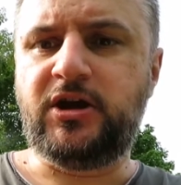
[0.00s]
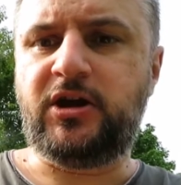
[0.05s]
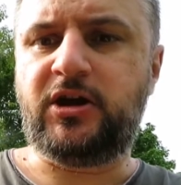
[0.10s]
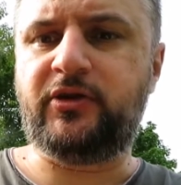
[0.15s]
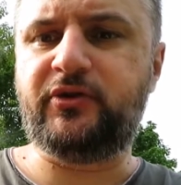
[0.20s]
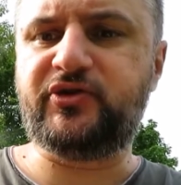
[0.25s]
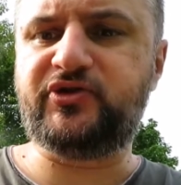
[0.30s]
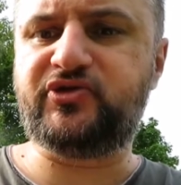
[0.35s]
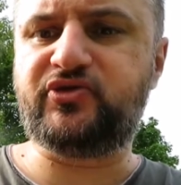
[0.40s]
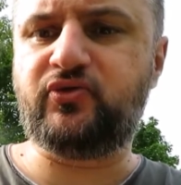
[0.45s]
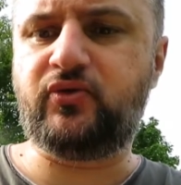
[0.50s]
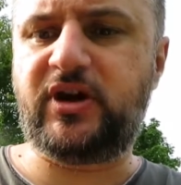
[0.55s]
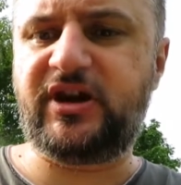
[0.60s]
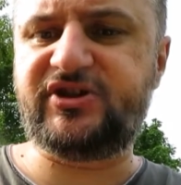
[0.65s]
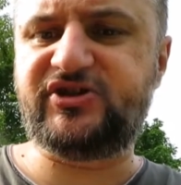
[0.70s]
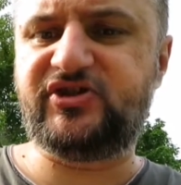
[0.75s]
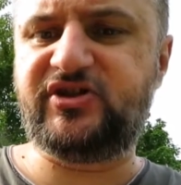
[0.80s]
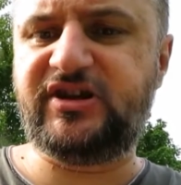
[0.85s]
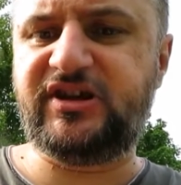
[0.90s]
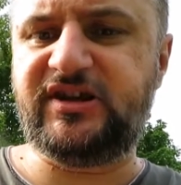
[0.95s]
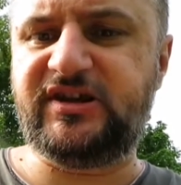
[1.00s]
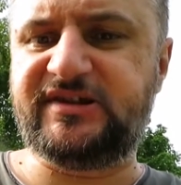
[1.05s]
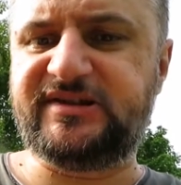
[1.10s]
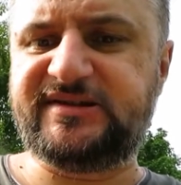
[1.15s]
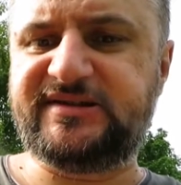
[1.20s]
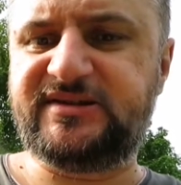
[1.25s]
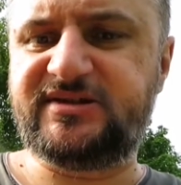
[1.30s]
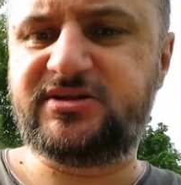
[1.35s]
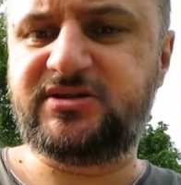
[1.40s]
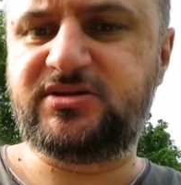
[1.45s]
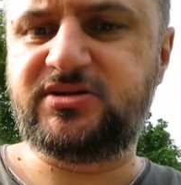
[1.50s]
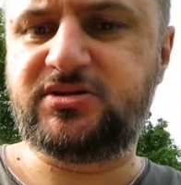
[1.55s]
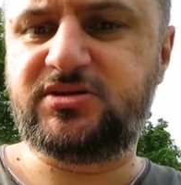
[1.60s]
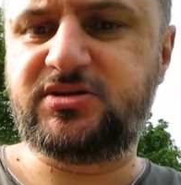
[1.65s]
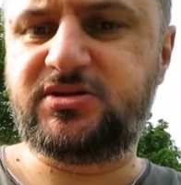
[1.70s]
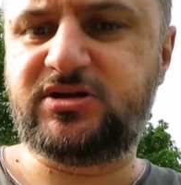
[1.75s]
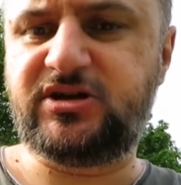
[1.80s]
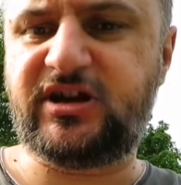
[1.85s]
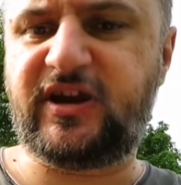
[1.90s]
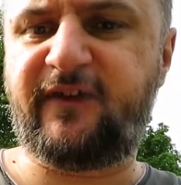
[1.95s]
I used to watch these
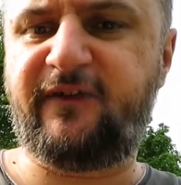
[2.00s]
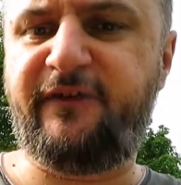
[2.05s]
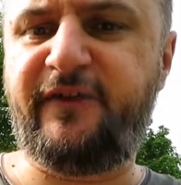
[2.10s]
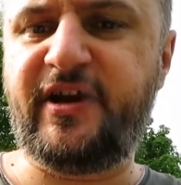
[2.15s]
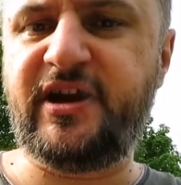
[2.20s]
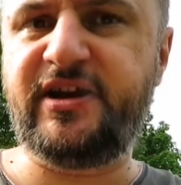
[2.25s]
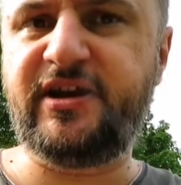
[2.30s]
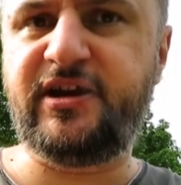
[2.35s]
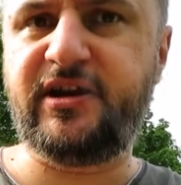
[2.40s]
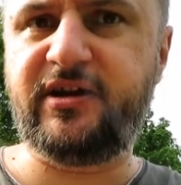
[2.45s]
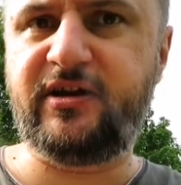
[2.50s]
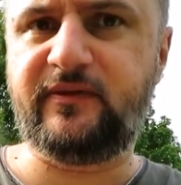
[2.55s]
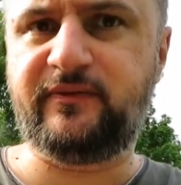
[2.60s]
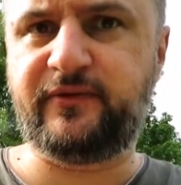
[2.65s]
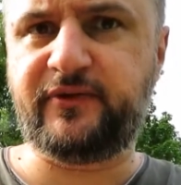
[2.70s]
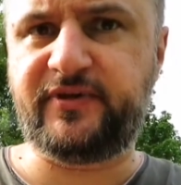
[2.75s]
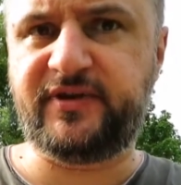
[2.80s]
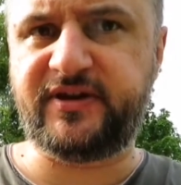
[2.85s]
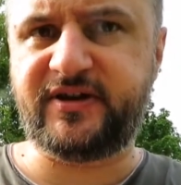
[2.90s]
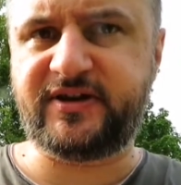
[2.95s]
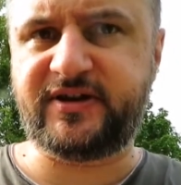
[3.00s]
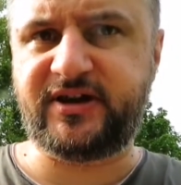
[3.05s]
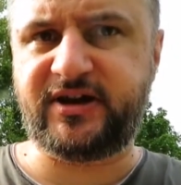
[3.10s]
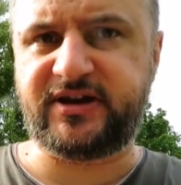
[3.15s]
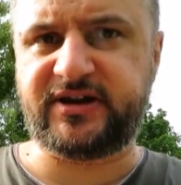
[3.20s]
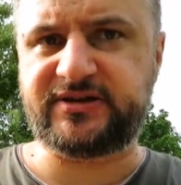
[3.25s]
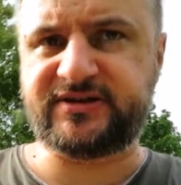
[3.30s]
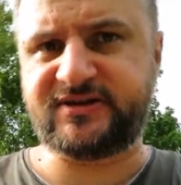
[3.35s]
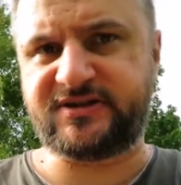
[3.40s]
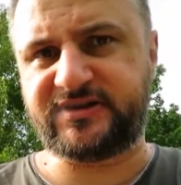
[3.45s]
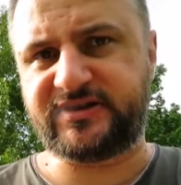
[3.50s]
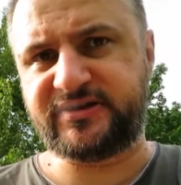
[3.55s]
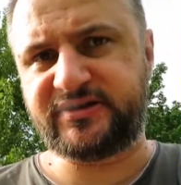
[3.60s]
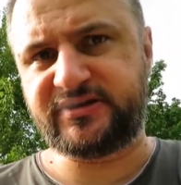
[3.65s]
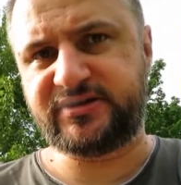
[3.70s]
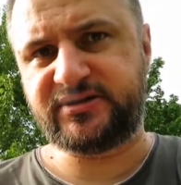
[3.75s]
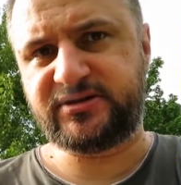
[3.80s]
and I fell in love with the characters.